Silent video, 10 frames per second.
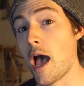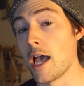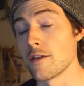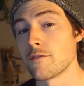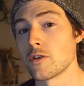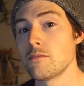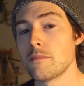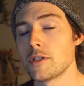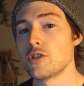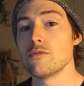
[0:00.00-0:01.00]
iPhone,
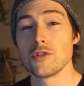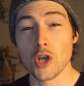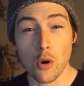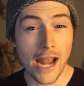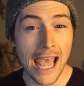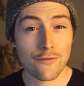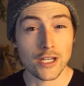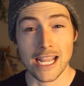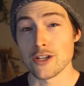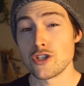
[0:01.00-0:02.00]
but you don't have
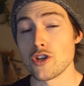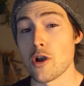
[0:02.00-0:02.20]
an H D